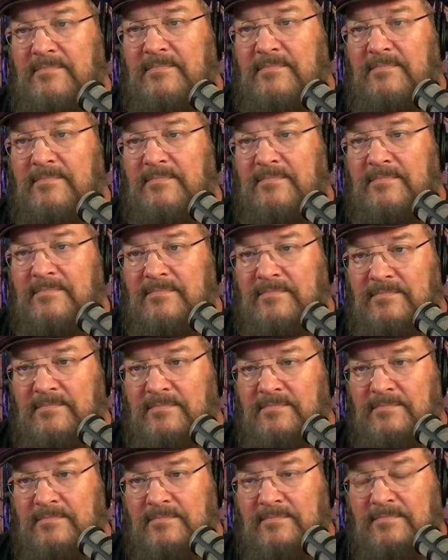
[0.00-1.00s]

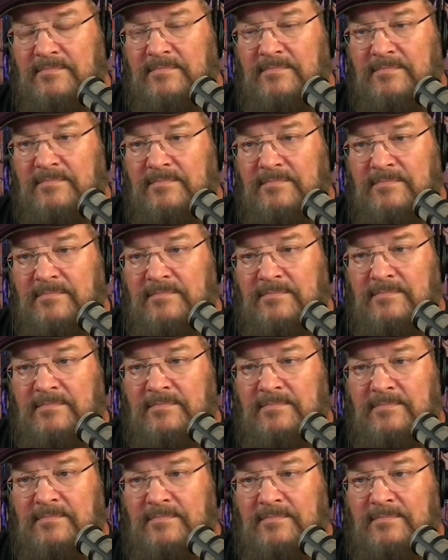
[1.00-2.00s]

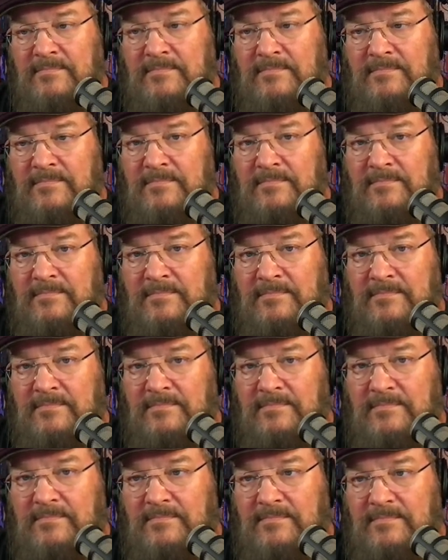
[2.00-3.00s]

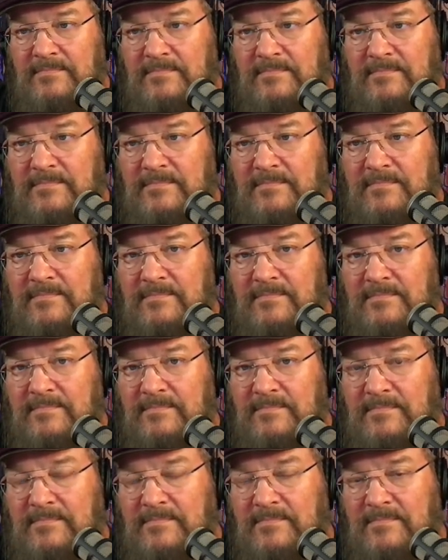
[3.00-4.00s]

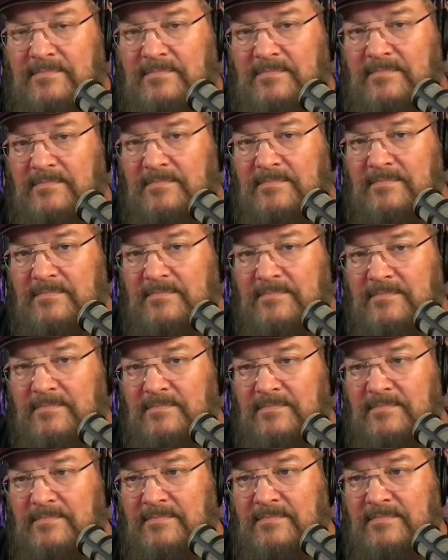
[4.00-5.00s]

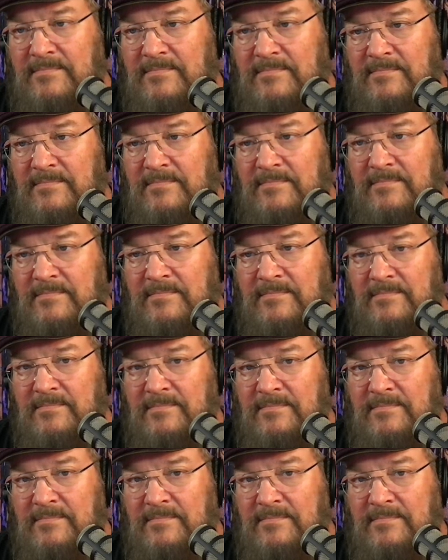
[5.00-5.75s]
This person isn't speaking.